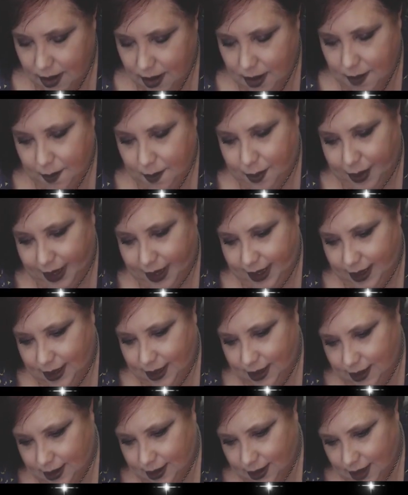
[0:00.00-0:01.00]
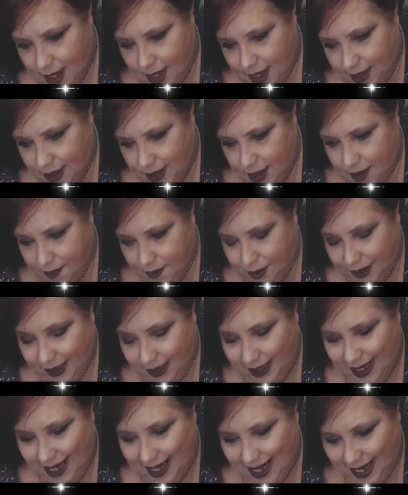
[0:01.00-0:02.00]
But it's not the
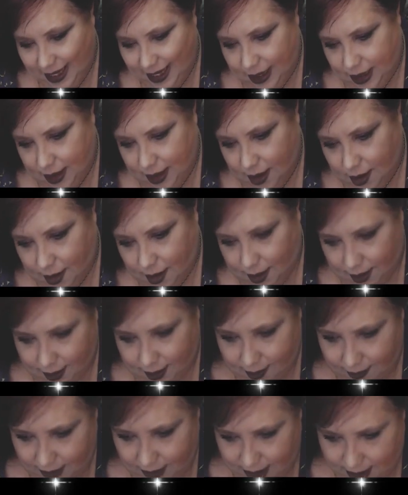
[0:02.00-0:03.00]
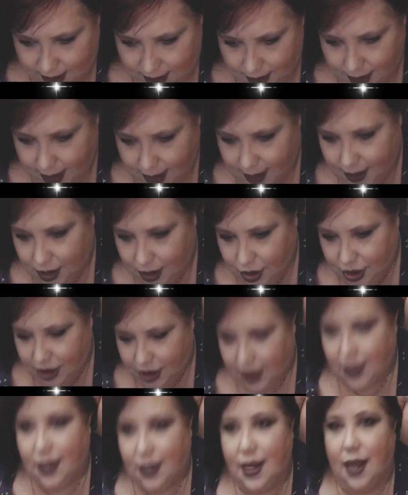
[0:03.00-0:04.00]
complete end all of end. Okay,
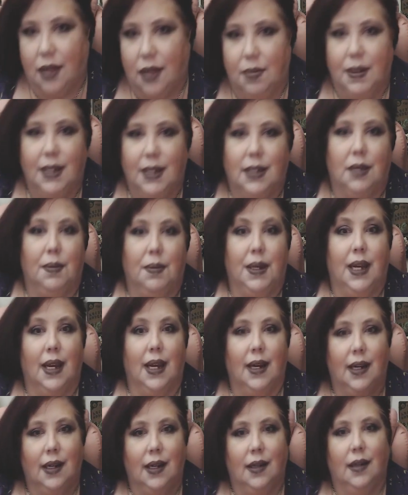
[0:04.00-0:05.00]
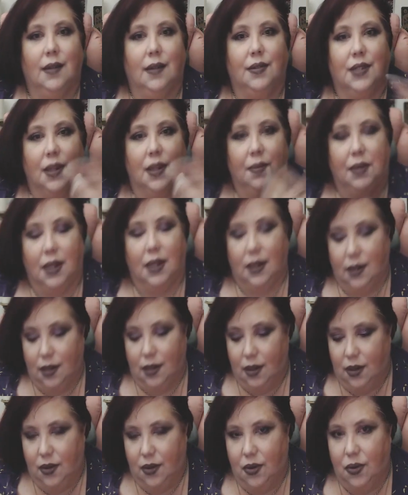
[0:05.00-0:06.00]
usually death means the beginning of something
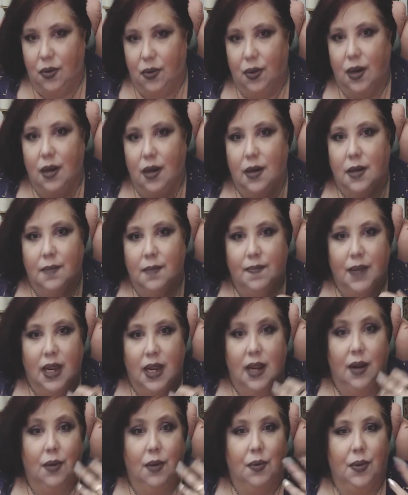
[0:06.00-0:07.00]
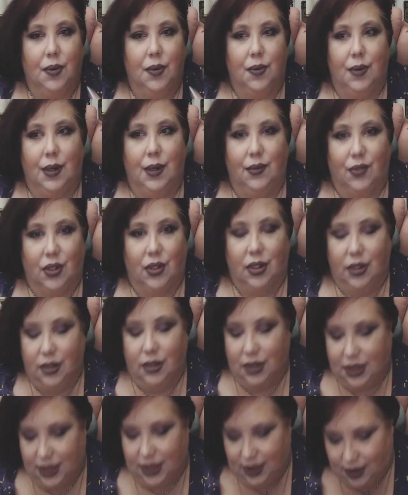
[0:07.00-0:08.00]
new. And when
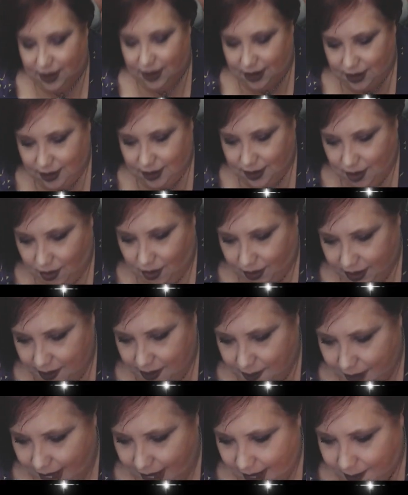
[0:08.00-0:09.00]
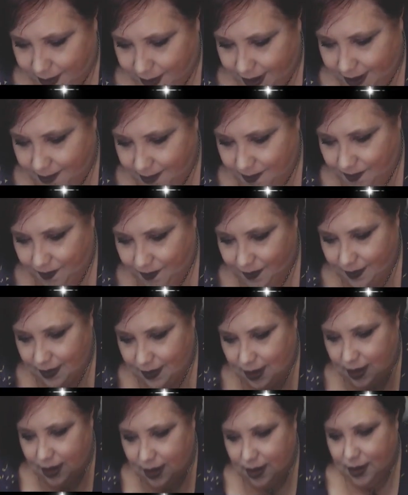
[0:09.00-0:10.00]
reversed, it's holding back. But
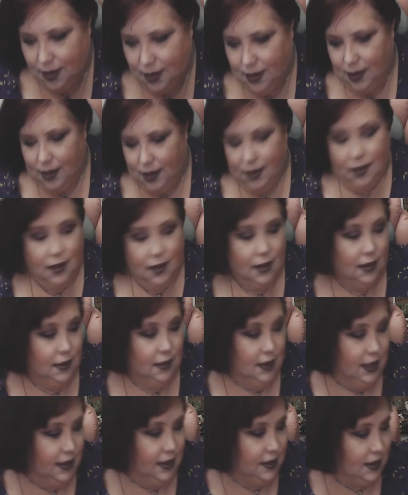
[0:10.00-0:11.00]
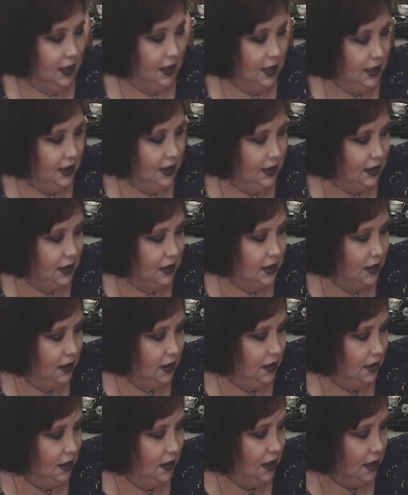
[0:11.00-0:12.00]
this is
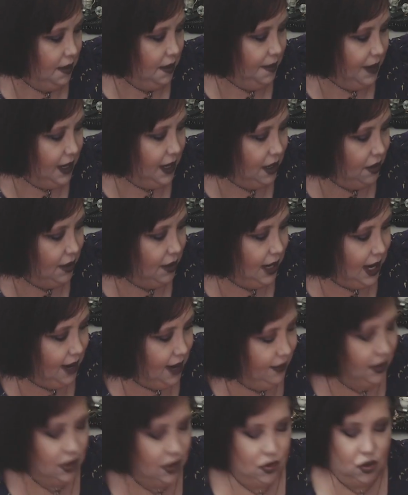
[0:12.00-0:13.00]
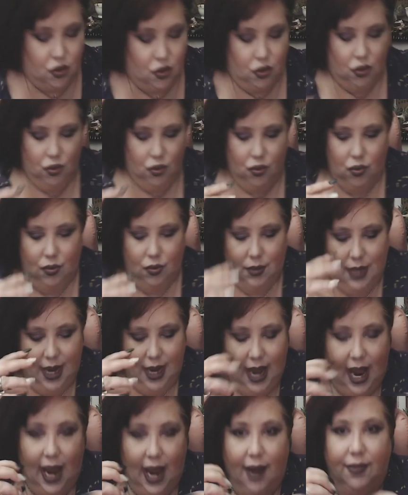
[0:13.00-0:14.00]
about having to, they
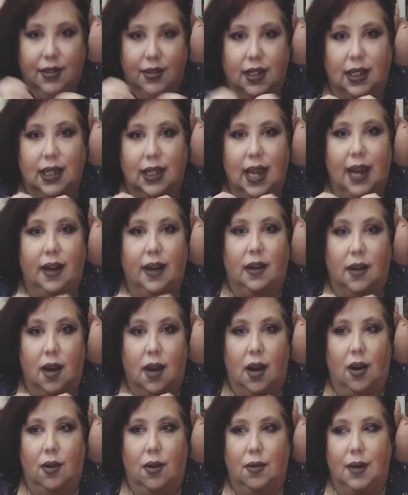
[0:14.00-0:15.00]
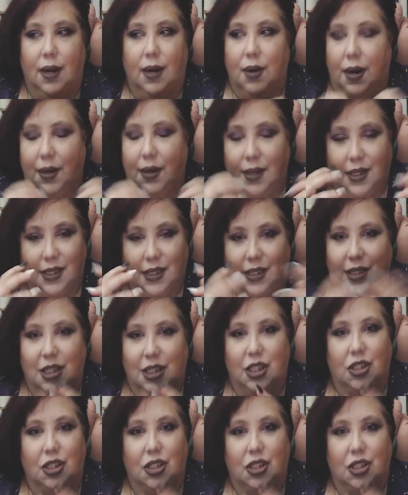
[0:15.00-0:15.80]
have to let go. Anyway, this is just a